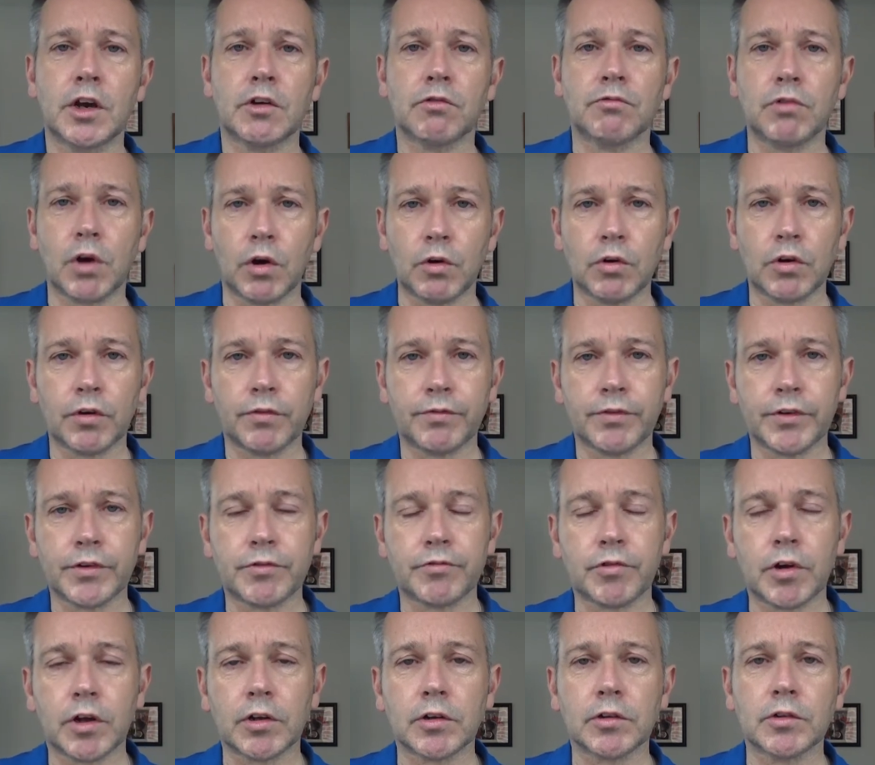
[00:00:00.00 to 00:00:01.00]
roll off the
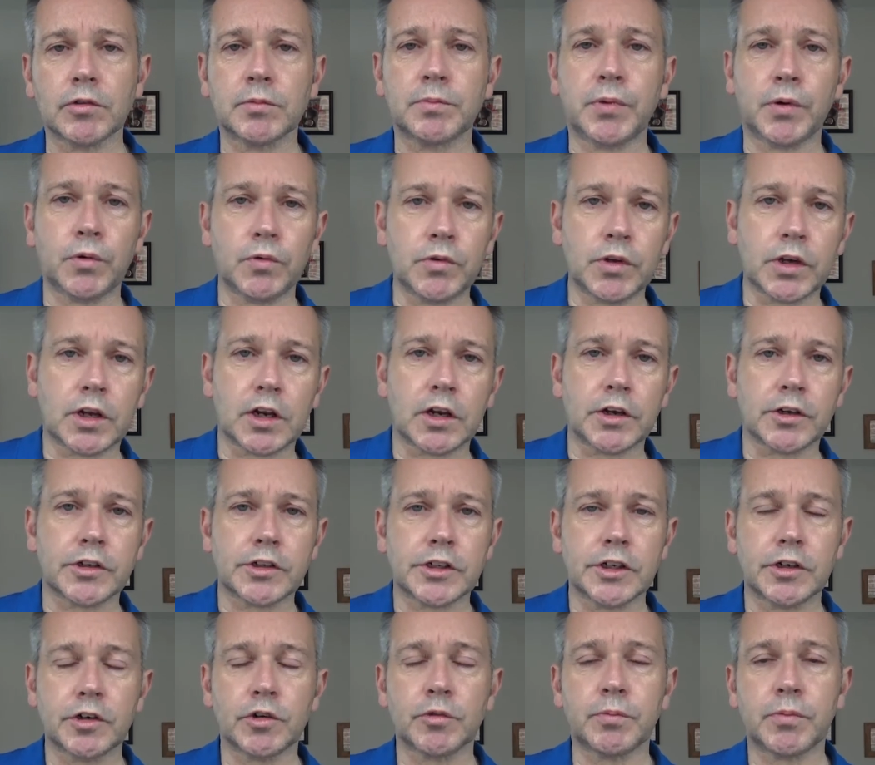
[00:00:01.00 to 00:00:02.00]
throttle, pull the clutch
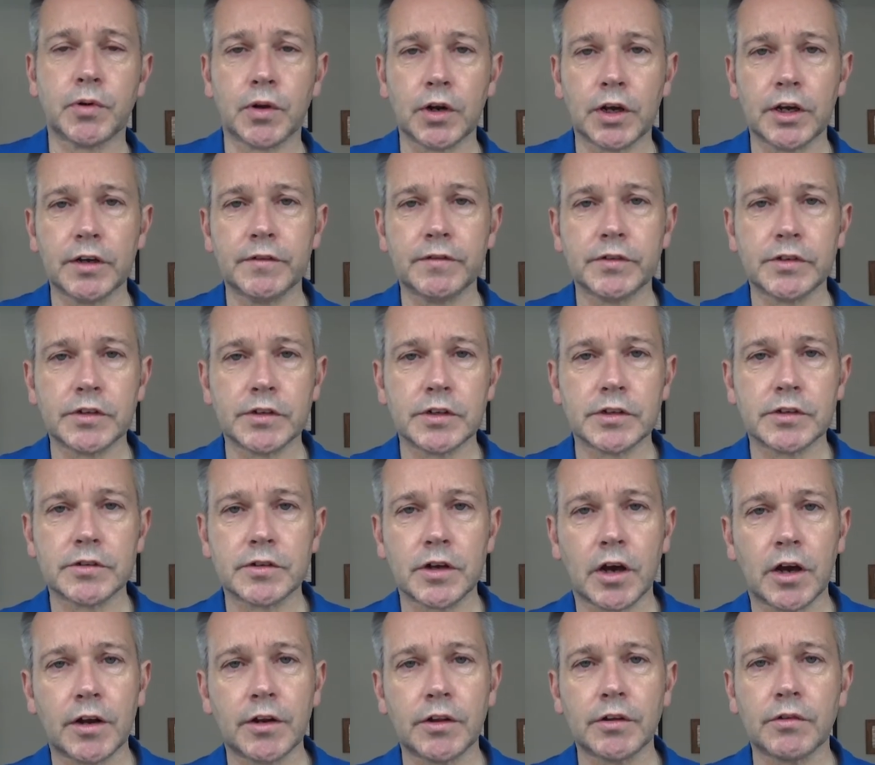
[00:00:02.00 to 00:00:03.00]
in, or pull over to the
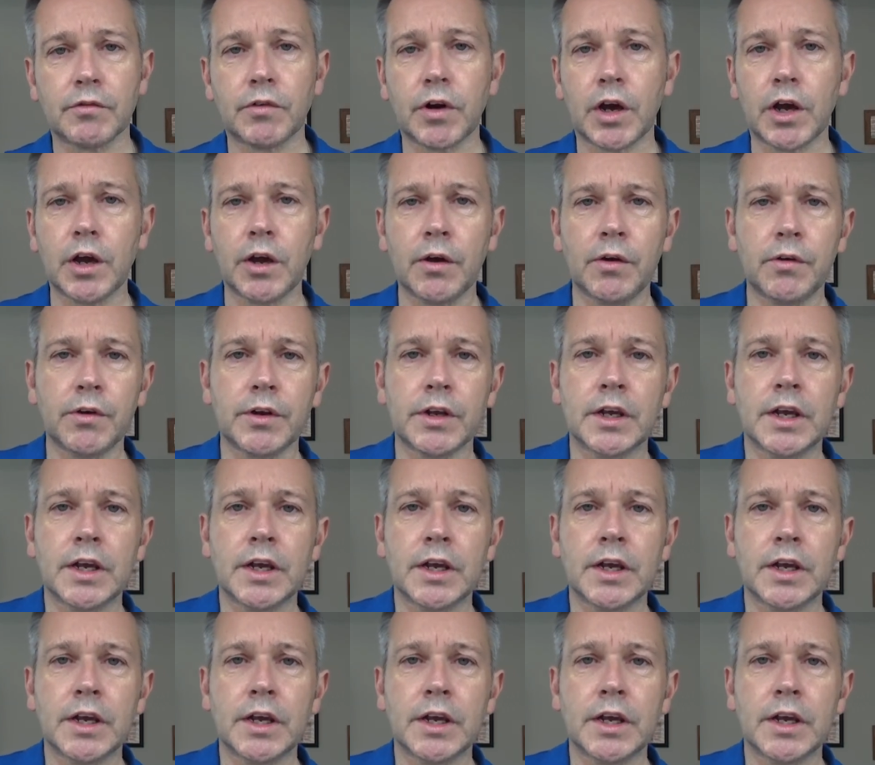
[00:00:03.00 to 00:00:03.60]
side of the road.